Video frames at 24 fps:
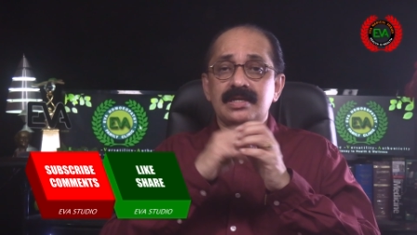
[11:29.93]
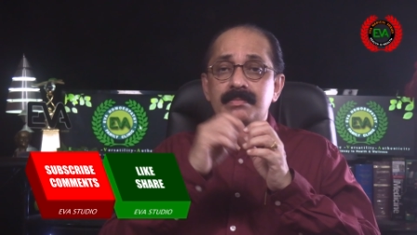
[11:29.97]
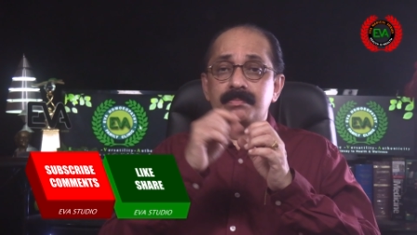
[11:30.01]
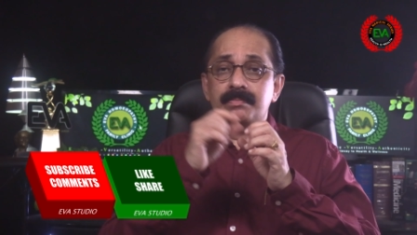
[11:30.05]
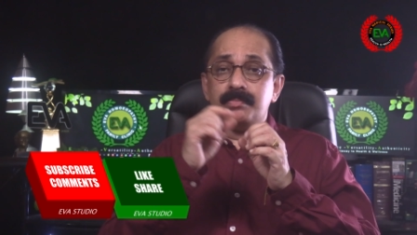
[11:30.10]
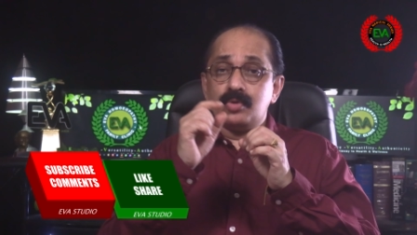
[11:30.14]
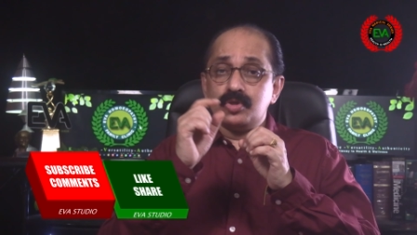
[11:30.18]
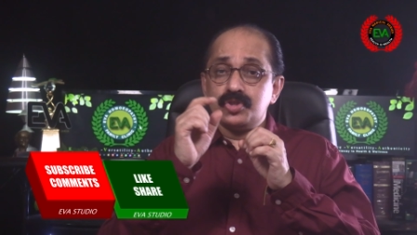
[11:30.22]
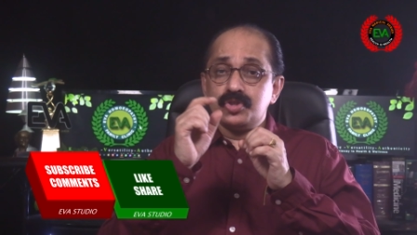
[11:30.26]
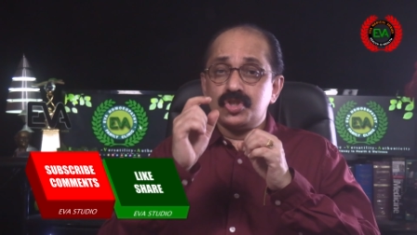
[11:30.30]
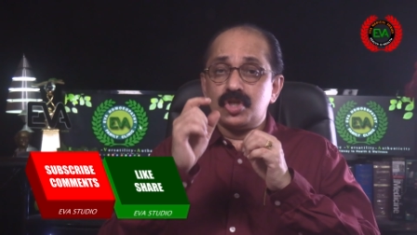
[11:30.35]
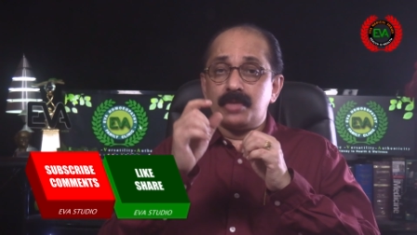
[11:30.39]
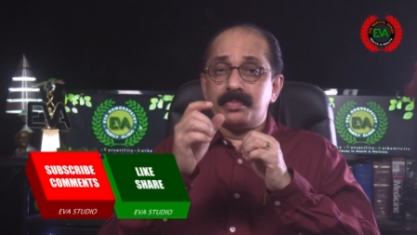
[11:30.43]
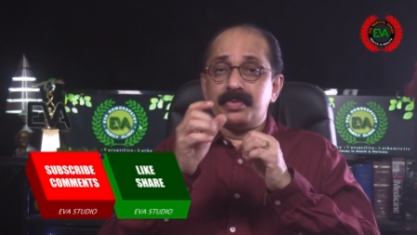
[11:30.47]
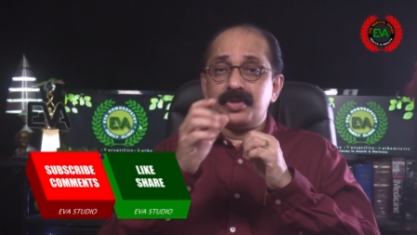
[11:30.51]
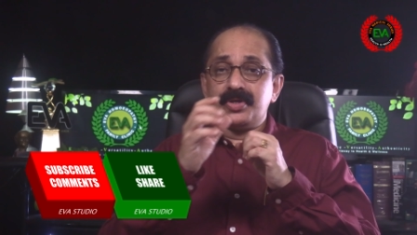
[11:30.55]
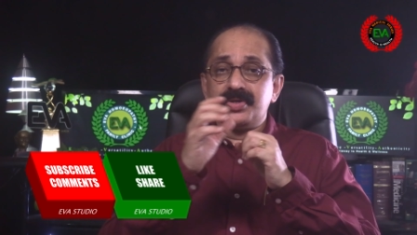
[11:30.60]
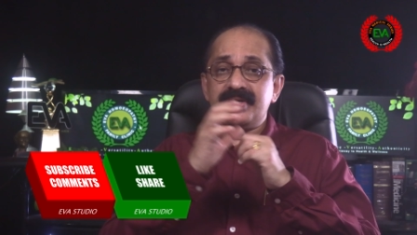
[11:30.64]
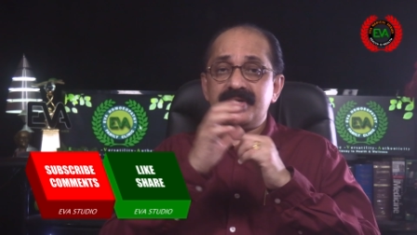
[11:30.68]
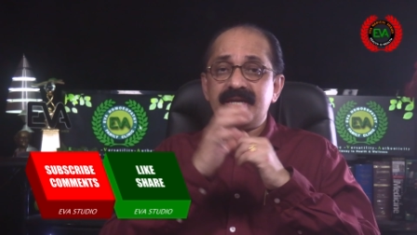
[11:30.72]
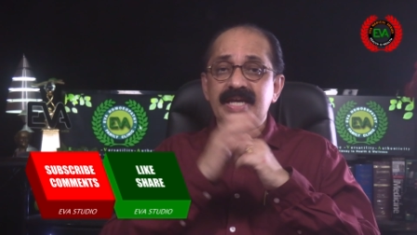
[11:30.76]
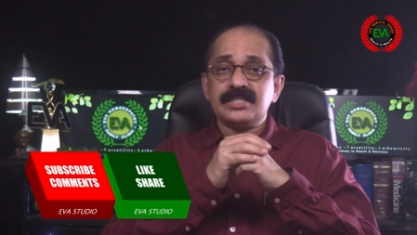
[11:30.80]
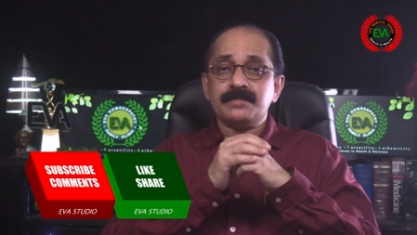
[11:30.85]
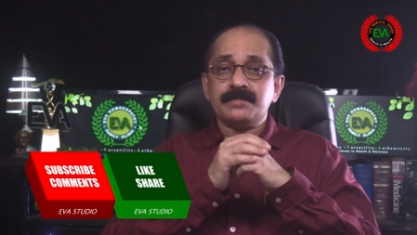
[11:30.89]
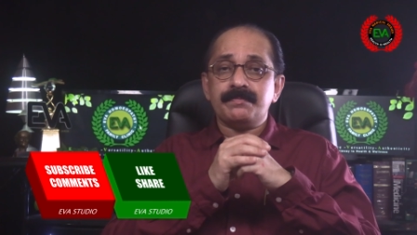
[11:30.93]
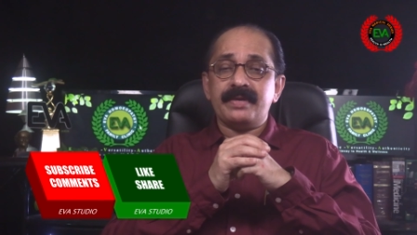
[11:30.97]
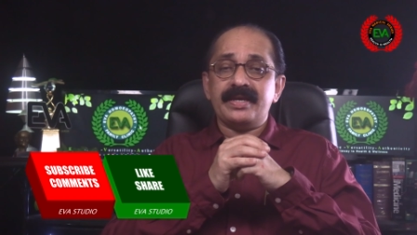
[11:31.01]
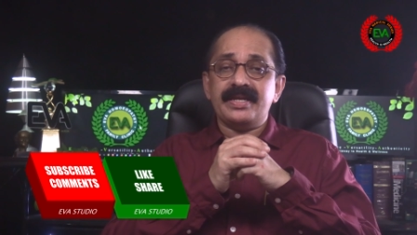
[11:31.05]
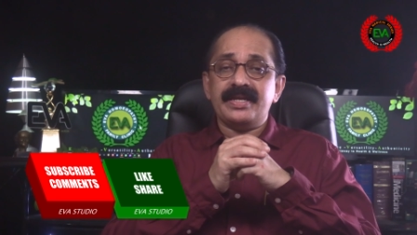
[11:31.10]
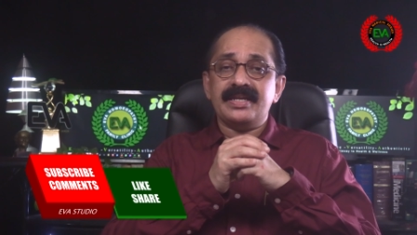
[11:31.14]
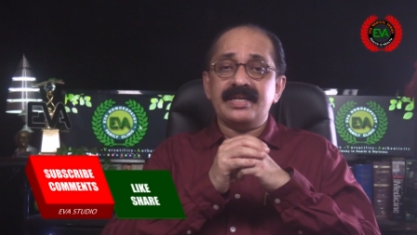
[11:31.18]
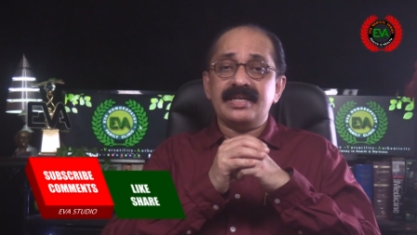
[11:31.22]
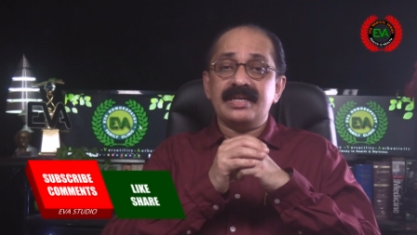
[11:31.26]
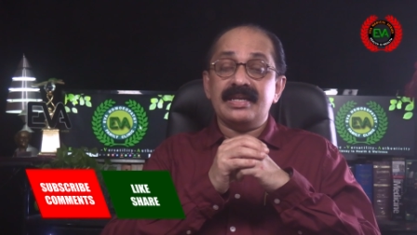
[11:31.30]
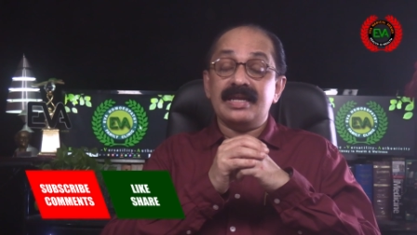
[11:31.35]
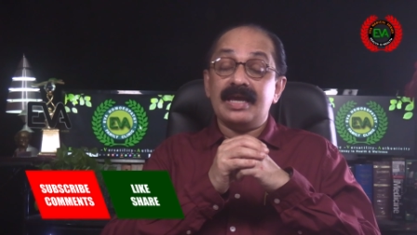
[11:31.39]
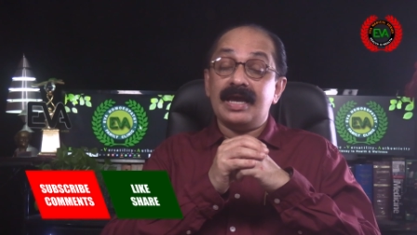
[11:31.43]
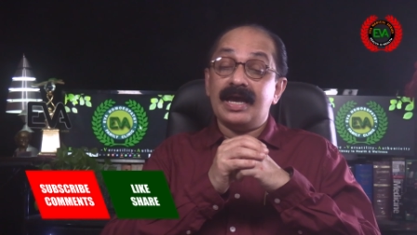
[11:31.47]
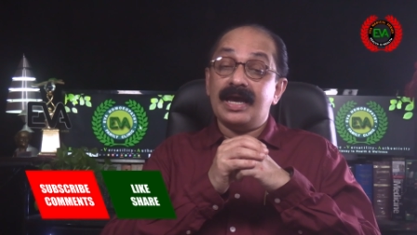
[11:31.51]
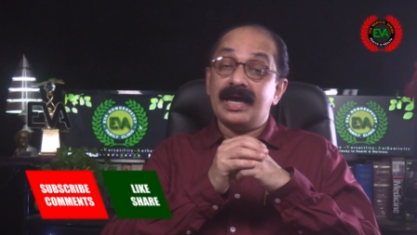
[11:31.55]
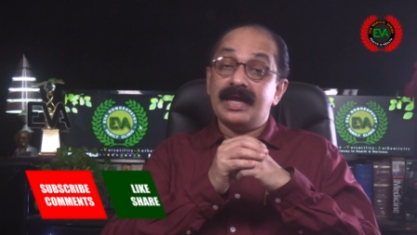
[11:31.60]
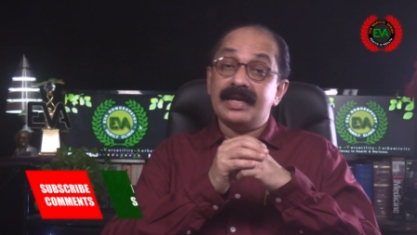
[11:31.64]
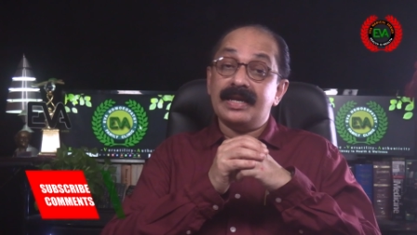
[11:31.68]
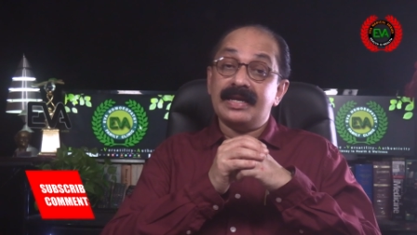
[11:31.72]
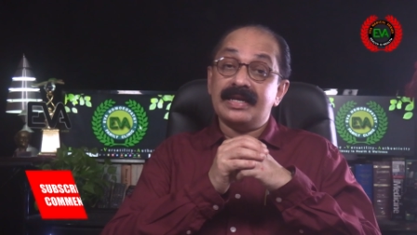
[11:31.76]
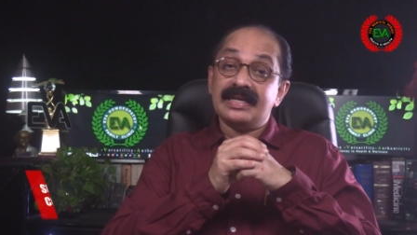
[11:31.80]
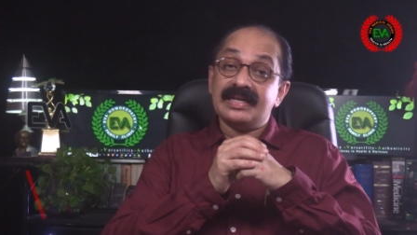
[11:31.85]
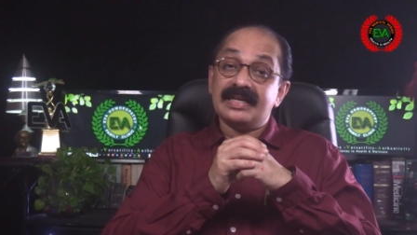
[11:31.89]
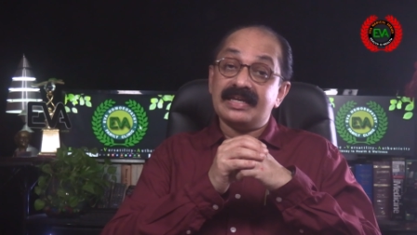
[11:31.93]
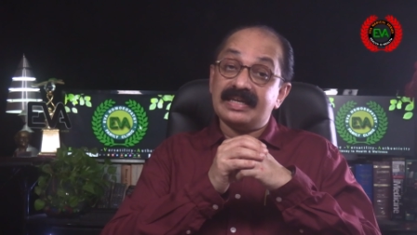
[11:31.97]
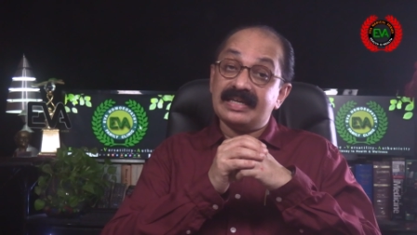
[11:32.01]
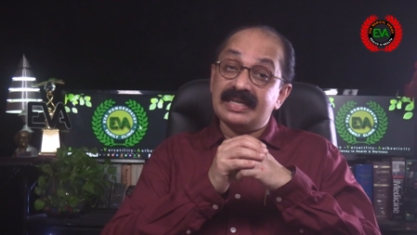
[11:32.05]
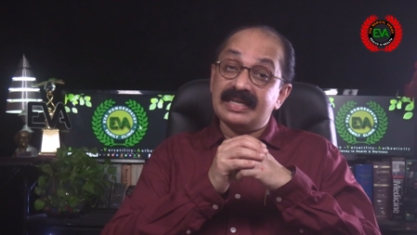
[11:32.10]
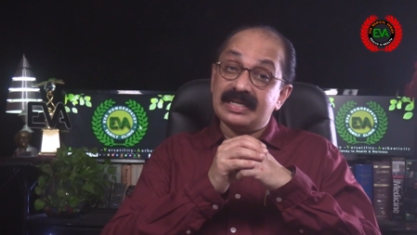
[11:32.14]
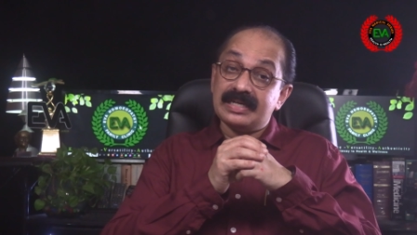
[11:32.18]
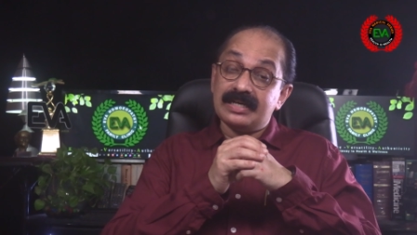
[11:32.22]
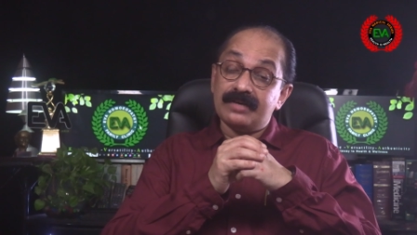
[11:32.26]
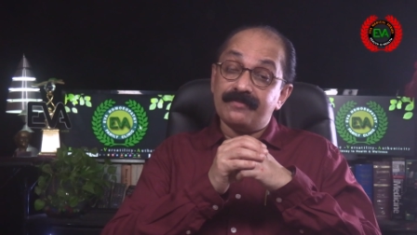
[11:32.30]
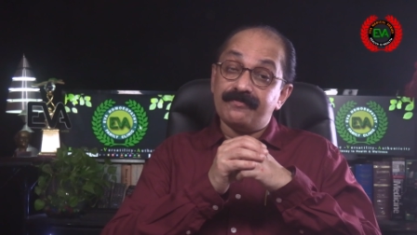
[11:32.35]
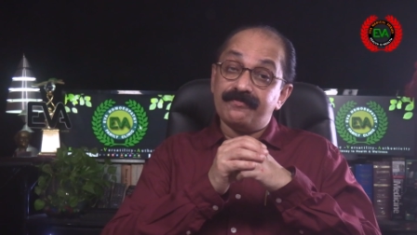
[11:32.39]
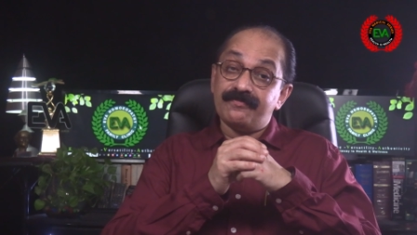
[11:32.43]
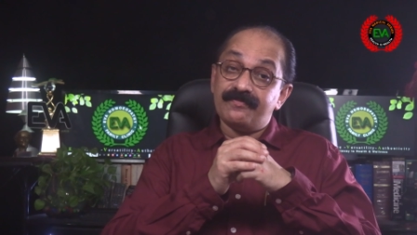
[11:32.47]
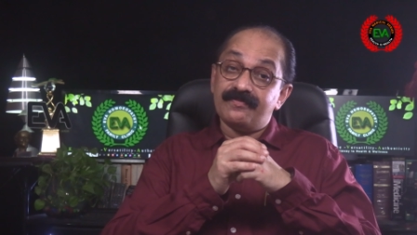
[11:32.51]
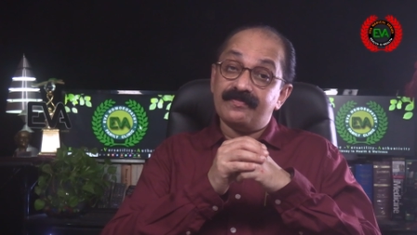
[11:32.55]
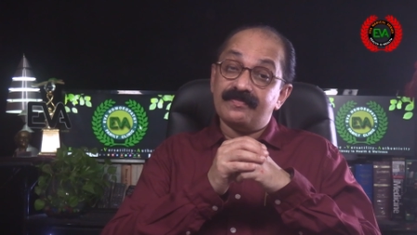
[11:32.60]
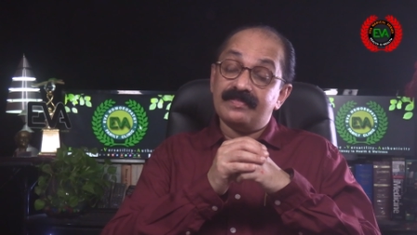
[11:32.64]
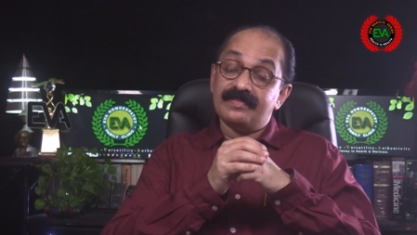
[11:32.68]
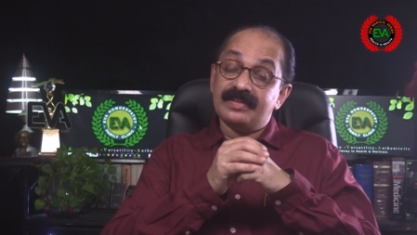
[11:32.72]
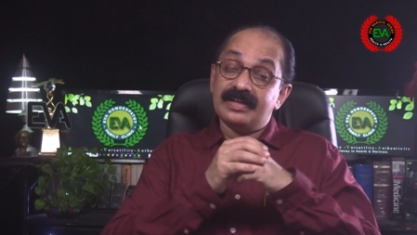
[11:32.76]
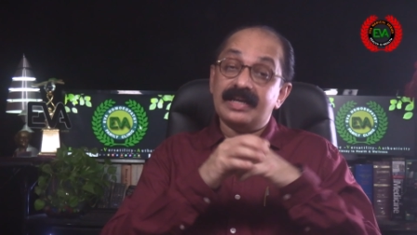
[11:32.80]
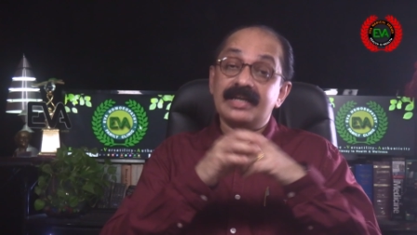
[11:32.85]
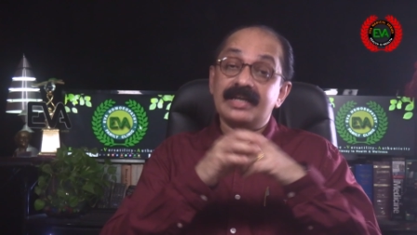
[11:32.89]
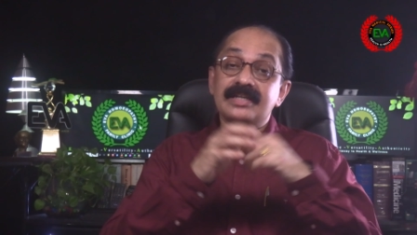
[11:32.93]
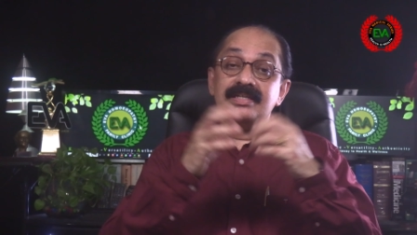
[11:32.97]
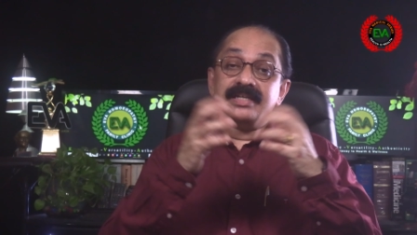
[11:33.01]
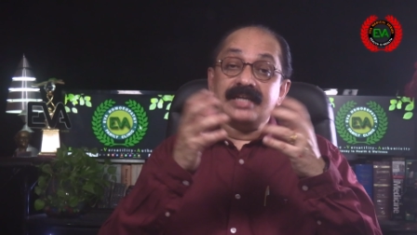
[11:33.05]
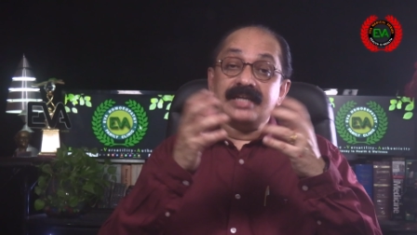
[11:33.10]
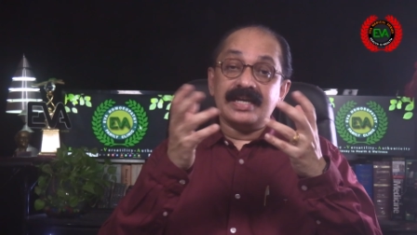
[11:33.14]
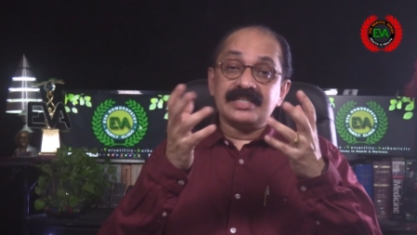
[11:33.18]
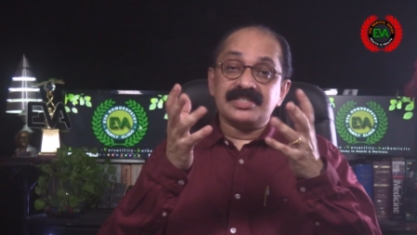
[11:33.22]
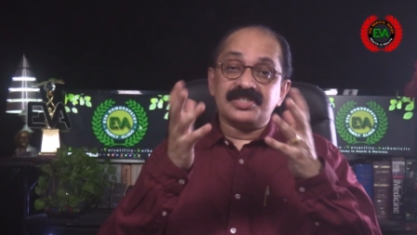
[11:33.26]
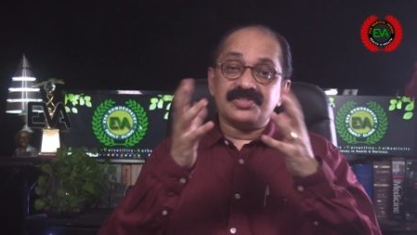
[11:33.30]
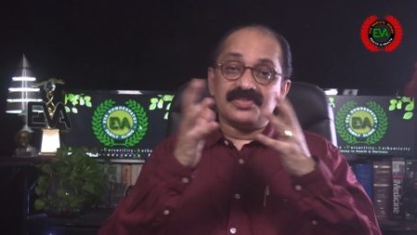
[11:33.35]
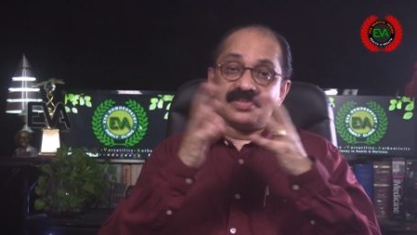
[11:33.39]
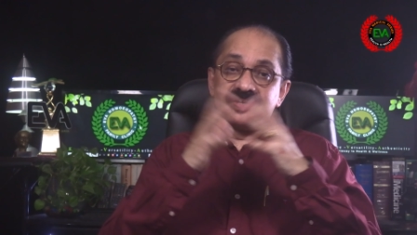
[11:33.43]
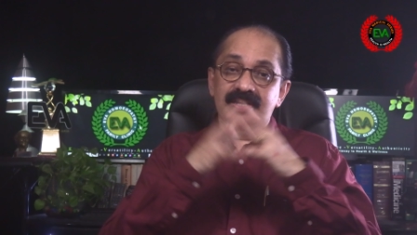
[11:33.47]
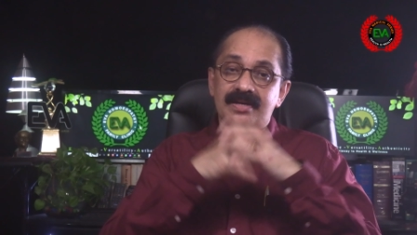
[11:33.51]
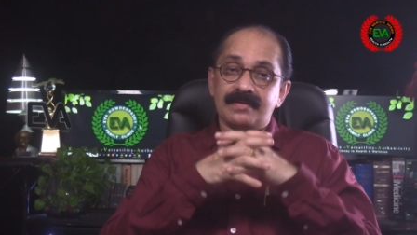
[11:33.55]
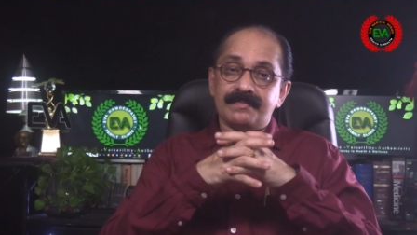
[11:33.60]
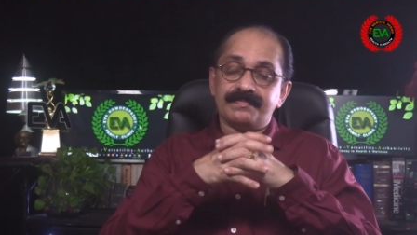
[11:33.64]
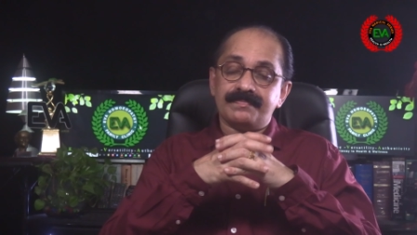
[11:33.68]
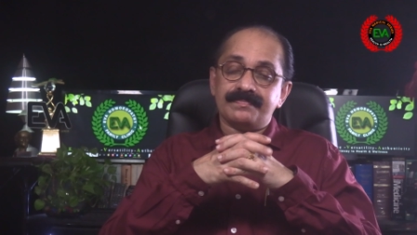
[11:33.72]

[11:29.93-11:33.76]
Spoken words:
postoperative gas pain, and hiccup, etc.